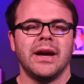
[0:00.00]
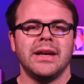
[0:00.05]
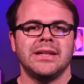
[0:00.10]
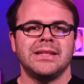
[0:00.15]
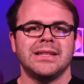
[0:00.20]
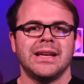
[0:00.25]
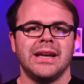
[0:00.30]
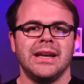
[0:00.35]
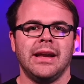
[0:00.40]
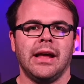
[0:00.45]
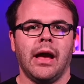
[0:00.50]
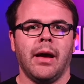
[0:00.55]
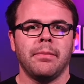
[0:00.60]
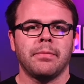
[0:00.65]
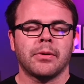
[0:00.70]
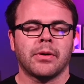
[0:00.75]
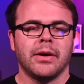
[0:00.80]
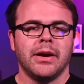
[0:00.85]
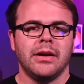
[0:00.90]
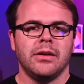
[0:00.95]
I decided to
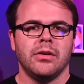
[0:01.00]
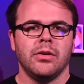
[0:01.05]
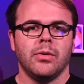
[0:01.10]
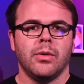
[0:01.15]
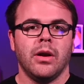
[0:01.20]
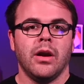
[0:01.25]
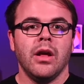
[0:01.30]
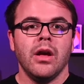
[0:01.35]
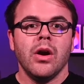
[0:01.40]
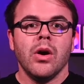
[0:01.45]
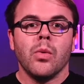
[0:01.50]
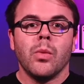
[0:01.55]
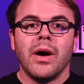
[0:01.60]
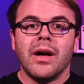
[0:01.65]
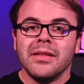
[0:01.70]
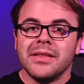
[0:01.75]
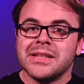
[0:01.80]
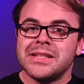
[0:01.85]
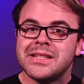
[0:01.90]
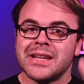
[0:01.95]
upgrade to it?
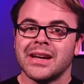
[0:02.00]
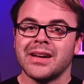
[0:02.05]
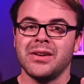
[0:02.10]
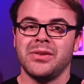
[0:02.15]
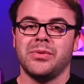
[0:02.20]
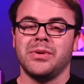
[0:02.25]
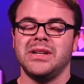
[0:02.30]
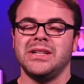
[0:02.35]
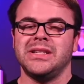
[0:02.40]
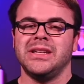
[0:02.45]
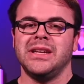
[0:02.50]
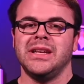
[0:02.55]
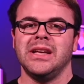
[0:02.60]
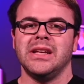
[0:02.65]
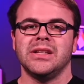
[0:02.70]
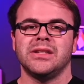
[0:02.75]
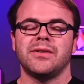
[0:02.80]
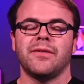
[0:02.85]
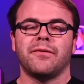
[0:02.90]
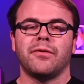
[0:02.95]
Well, the second reason
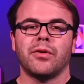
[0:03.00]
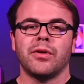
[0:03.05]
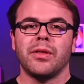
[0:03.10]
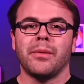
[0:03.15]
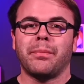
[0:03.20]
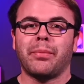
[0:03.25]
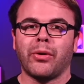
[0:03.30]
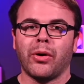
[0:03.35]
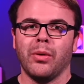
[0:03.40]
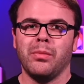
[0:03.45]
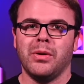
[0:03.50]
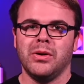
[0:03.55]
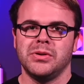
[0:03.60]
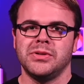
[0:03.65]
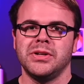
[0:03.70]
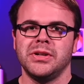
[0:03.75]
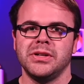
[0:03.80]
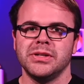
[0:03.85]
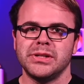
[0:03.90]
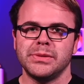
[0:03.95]
is for the
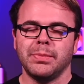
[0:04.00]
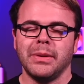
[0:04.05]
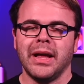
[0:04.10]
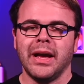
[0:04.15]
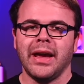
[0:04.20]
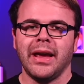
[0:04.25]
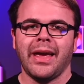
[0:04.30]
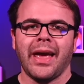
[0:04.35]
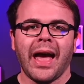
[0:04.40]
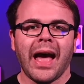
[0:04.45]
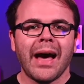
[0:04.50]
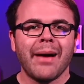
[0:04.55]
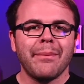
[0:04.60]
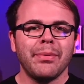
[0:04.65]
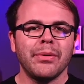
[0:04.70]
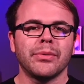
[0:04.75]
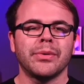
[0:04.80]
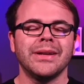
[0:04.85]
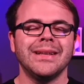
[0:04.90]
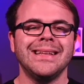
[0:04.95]
ProMotion display.
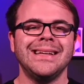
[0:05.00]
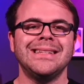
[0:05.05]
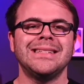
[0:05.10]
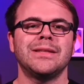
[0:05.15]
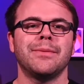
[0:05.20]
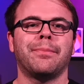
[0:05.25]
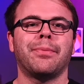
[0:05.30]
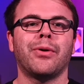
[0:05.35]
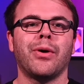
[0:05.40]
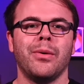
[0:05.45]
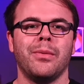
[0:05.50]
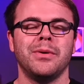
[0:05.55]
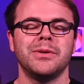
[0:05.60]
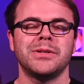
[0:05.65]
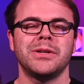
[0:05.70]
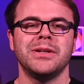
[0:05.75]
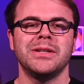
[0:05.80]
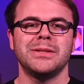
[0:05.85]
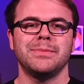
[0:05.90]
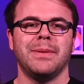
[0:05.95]
Apple released the
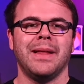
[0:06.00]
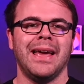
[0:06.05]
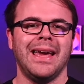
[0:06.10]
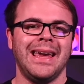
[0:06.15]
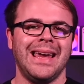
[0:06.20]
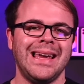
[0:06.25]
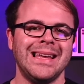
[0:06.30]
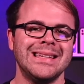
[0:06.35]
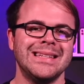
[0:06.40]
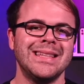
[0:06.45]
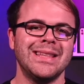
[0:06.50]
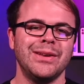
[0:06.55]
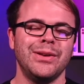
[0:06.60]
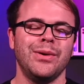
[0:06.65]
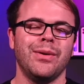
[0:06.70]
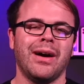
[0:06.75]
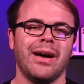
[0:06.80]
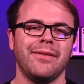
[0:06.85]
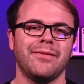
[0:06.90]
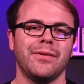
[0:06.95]
ProMotion display into the
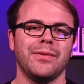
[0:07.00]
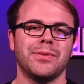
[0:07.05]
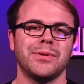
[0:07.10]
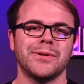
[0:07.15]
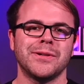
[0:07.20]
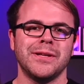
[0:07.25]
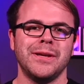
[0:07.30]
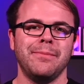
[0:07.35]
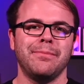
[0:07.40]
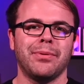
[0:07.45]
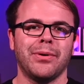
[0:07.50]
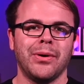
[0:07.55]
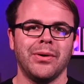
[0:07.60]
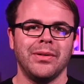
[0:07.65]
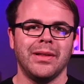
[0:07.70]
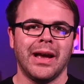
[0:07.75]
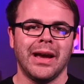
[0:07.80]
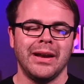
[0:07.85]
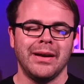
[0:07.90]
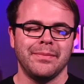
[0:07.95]
new iPhone 13 Pro
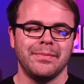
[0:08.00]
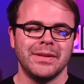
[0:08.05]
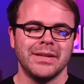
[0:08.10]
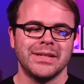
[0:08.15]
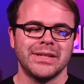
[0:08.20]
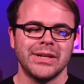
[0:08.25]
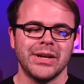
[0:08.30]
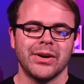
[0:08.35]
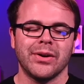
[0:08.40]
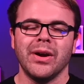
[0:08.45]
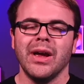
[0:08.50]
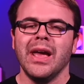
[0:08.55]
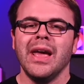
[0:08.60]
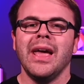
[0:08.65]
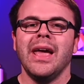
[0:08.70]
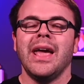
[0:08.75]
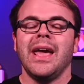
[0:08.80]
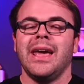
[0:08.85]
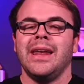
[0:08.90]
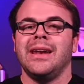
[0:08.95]
lineup this year,
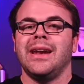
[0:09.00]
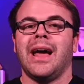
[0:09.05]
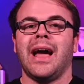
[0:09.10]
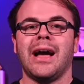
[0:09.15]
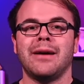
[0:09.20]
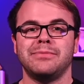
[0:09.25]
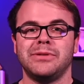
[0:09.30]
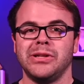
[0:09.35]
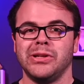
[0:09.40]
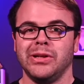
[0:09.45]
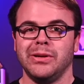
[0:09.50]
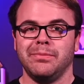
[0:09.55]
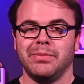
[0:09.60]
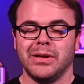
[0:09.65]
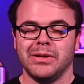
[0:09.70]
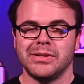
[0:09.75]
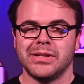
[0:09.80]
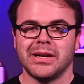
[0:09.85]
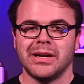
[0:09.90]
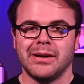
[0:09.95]
and it absolutely
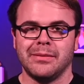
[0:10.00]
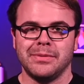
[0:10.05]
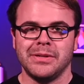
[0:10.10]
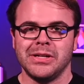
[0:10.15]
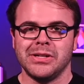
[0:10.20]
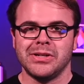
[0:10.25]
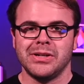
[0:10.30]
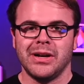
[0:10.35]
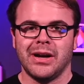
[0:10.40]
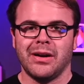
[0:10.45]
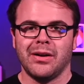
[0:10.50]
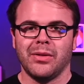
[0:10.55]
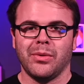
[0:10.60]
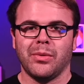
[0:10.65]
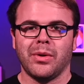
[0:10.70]
blows the competition out of the